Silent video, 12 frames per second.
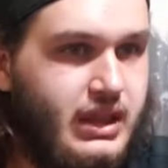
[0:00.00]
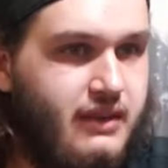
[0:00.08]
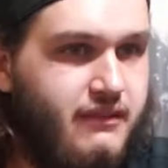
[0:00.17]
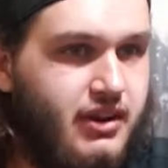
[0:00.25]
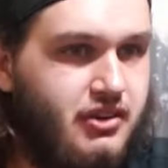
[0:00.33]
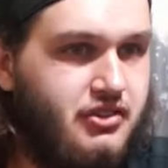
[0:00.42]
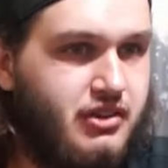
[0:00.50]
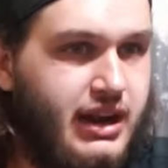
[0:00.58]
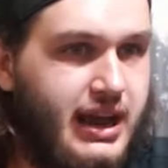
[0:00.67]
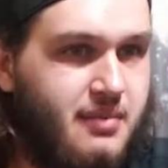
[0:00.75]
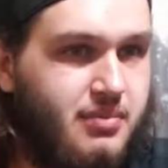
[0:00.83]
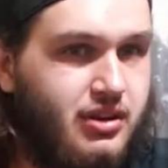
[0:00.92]
Fierce Green
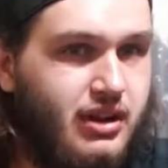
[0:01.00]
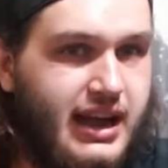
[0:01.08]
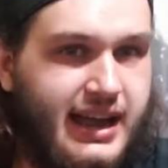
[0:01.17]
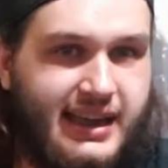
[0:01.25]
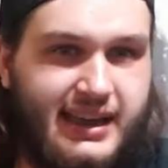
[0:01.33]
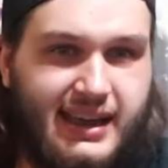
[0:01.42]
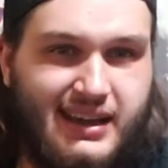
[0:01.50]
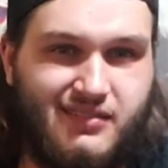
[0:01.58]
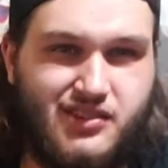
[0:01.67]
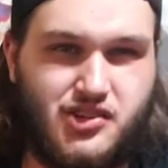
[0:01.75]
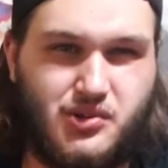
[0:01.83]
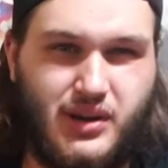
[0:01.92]
Apple, I kind of
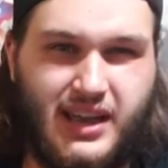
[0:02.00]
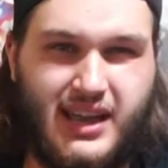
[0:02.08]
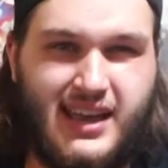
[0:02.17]
enjoy.